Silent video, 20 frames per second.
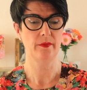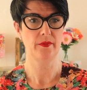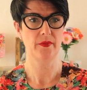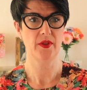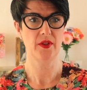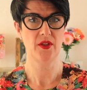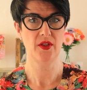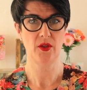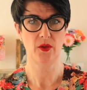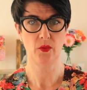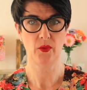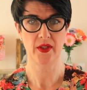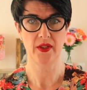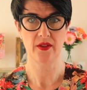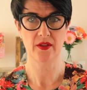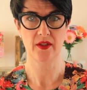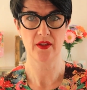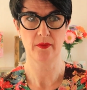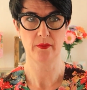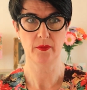to
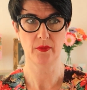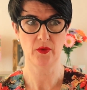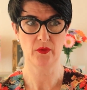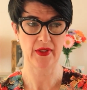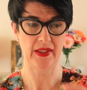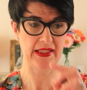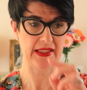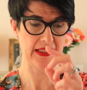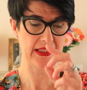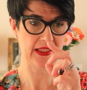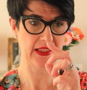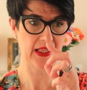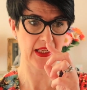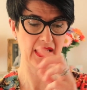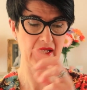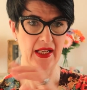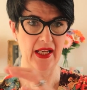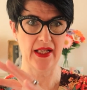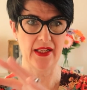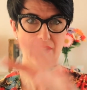Wyndham recently
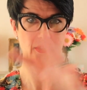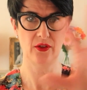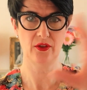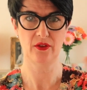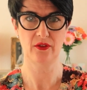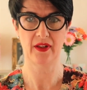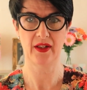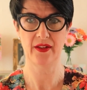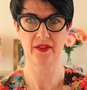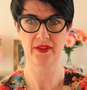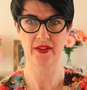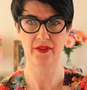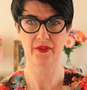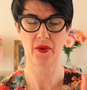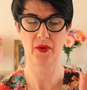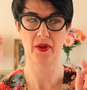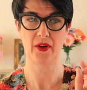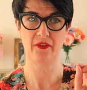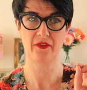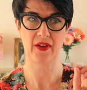and had a look around
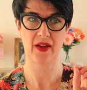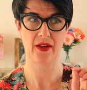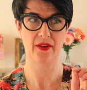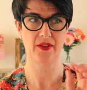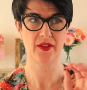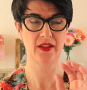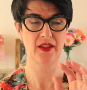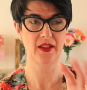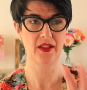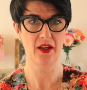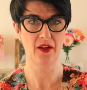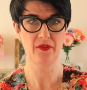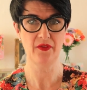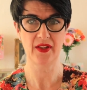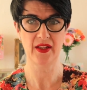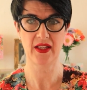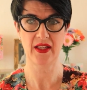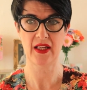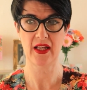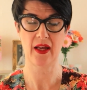everywhere, and I found a
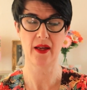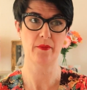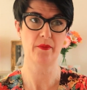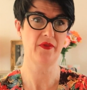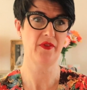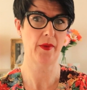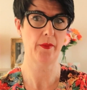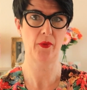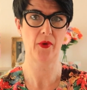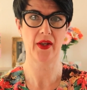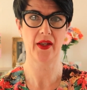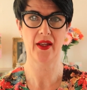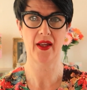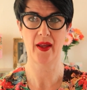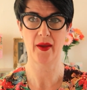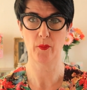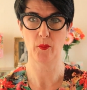lovely fabric